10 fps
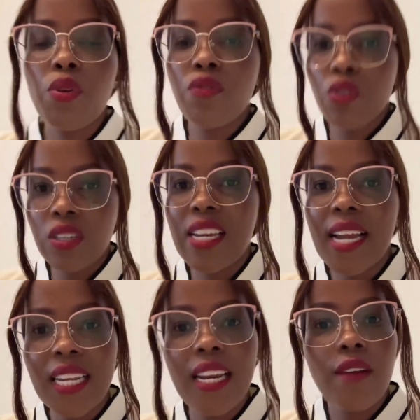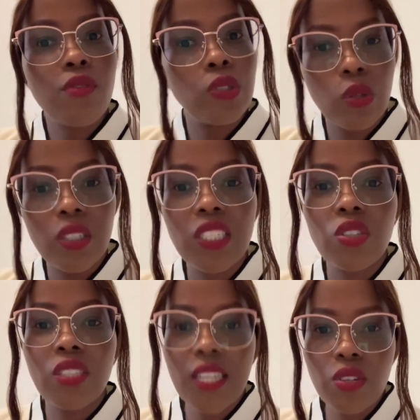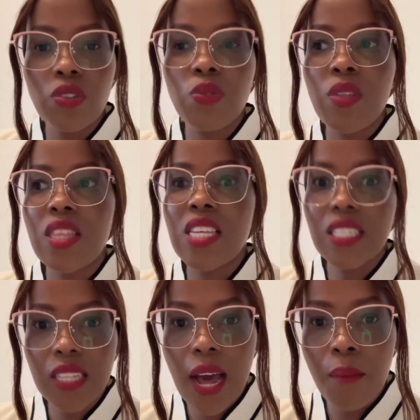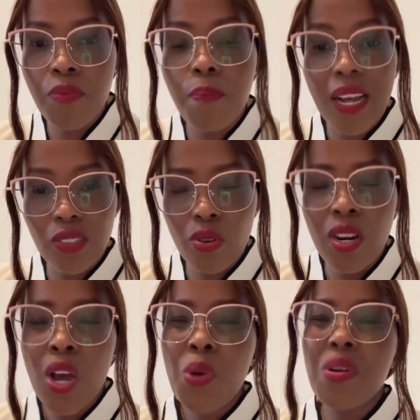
or you've not done enough consultation sessions with this person,